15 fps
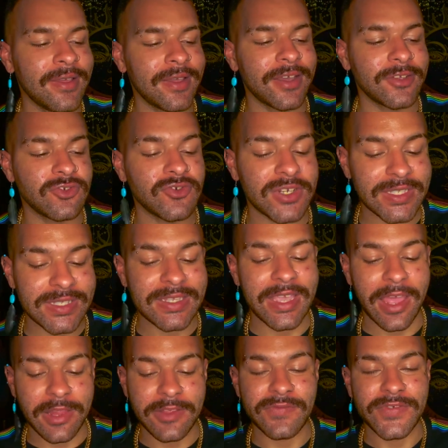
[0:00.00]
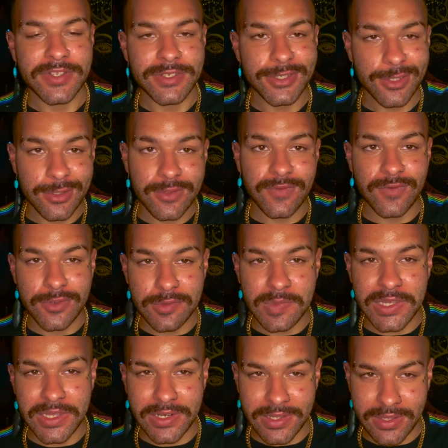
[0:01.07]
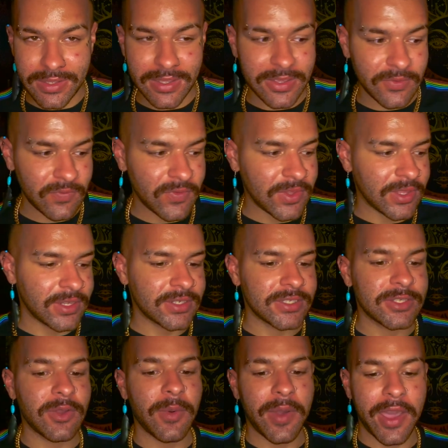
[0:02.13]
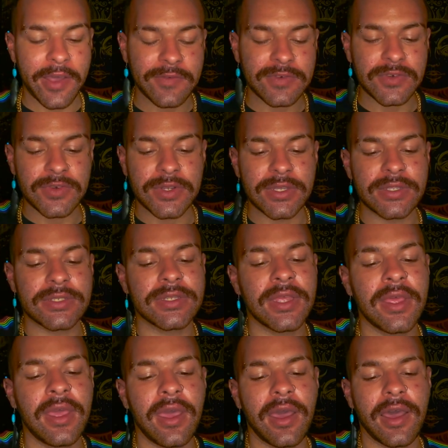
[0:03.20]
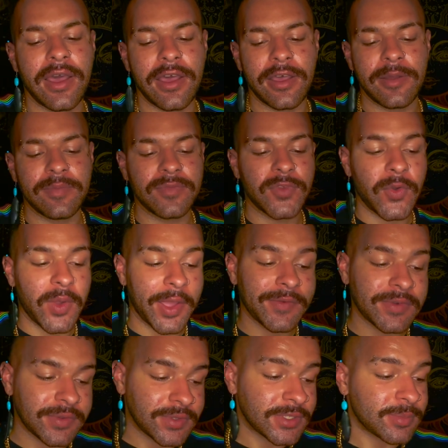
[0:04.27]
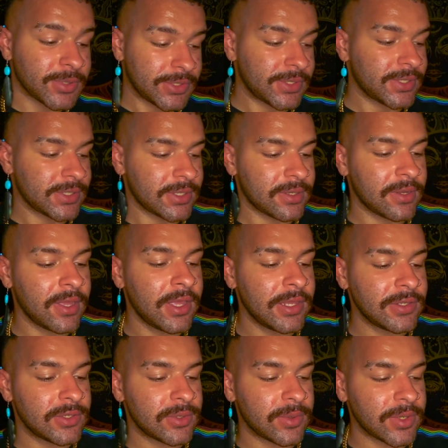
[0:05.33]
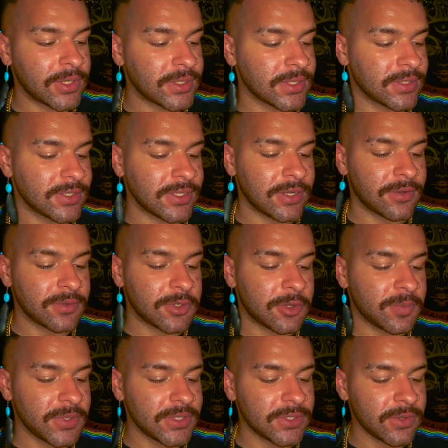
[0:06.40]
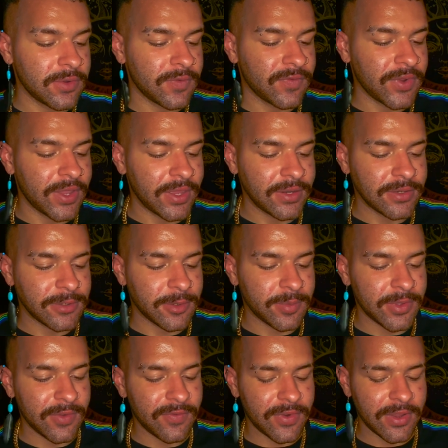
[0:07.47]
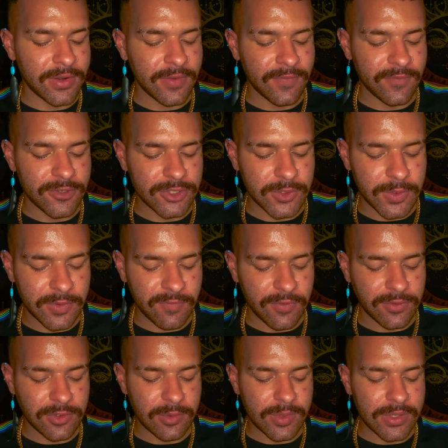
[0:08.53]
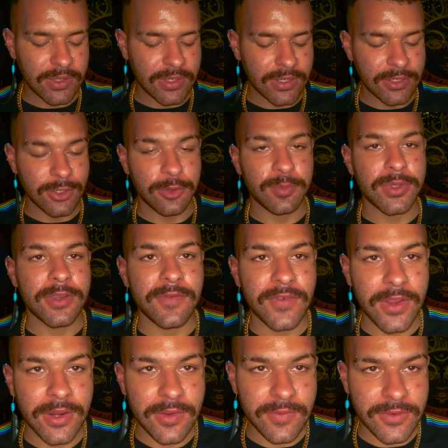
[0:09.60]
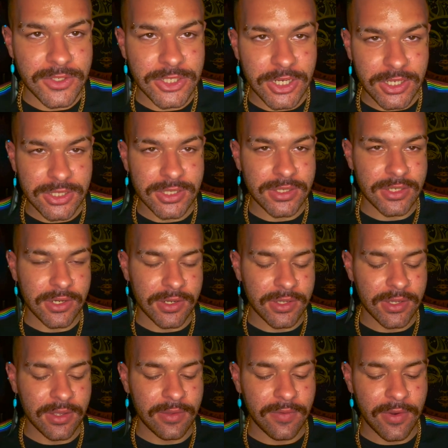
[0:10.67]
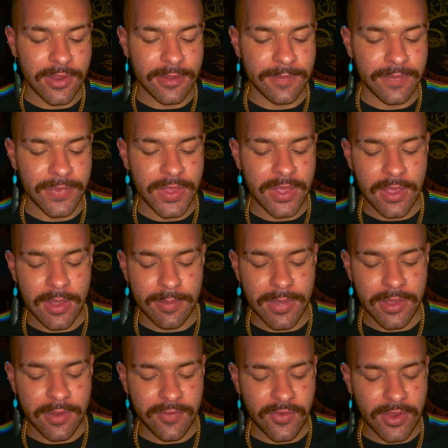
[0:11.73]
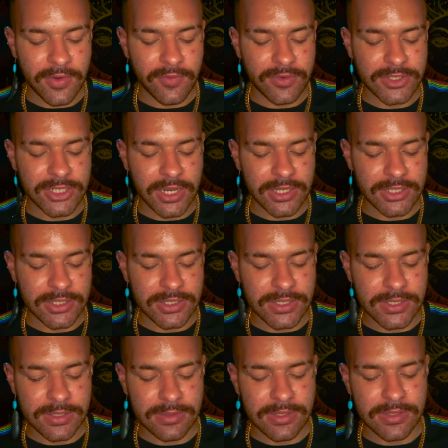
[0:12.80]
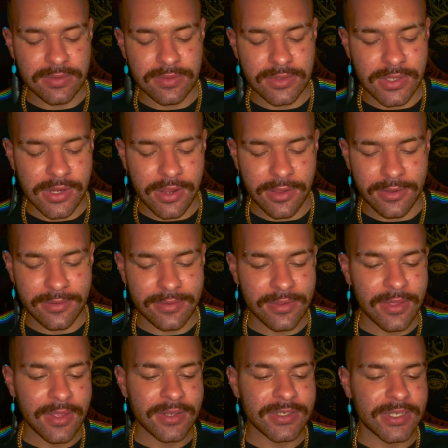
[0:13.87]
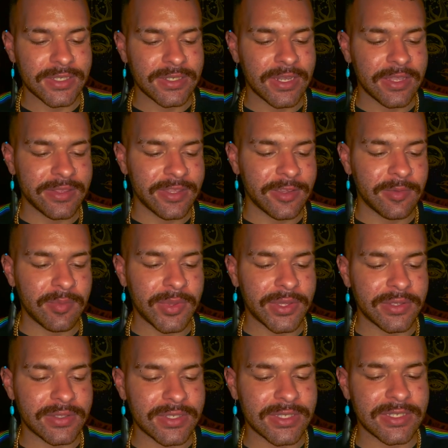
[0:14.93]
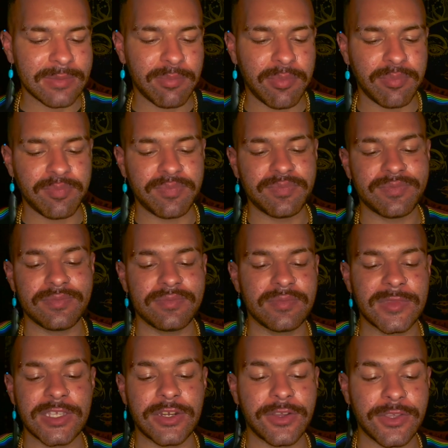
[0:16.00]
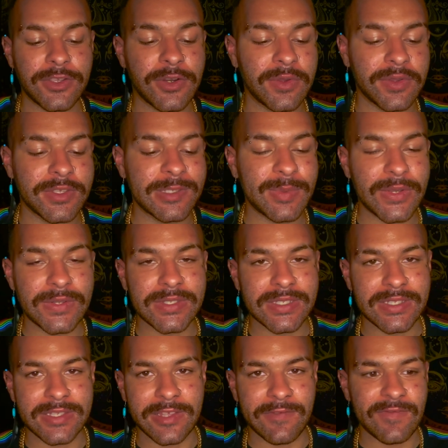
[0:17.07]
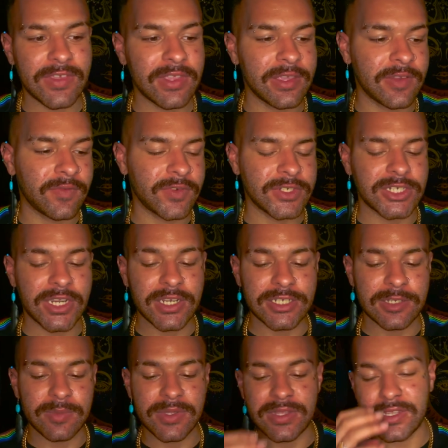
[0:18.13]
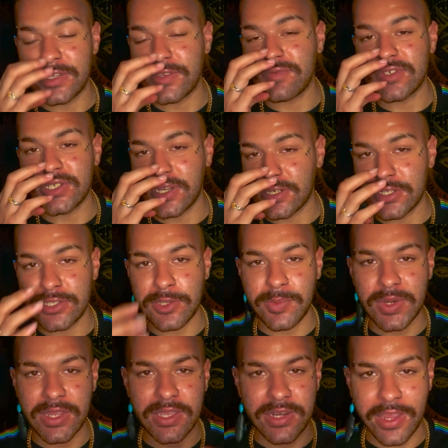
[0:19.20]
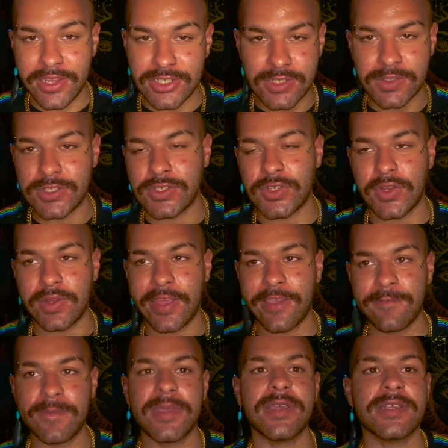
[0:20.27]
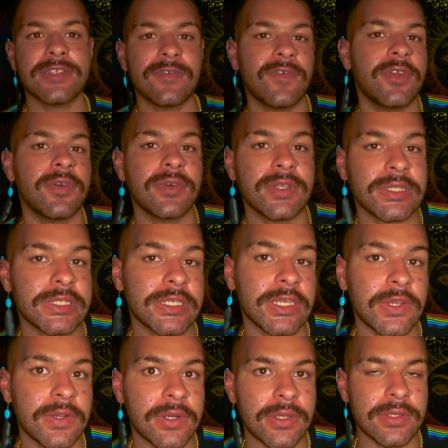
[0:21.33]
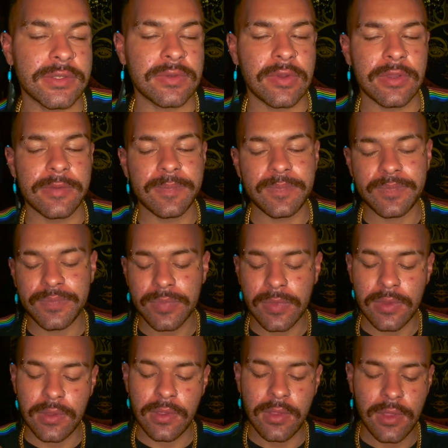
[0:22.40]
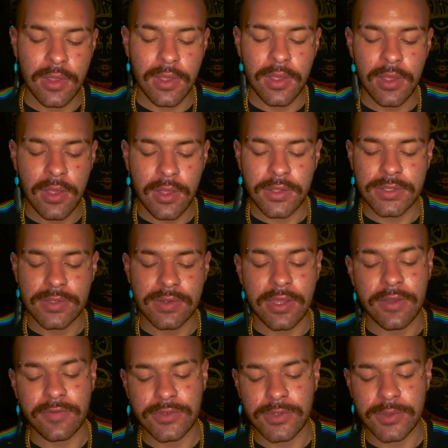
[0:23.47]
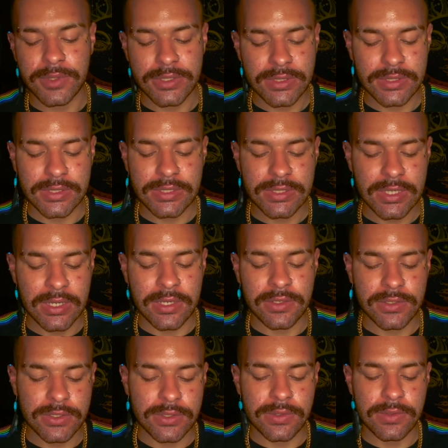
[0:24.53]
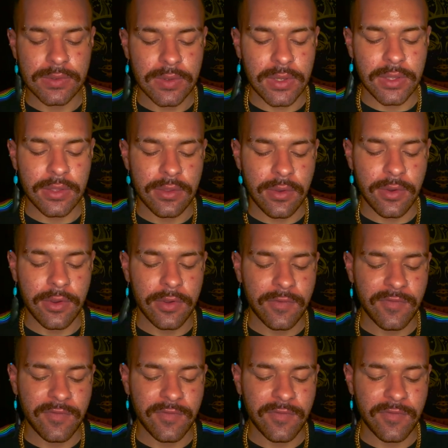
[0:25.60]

address the elephant in the room, honey, and really just go after it. Go after this person, Taurus. You know, don't be so afraid. Don't be afraid of showing vulnerability. Don't be afraid of rejection, darling, right? Being afraid of rejection just, you know, does nothing but, you know, you don't experience the feeling of rejection, but then you reject so many connections in your life because of your own insecurities, right? So now, Taurus, let's get into your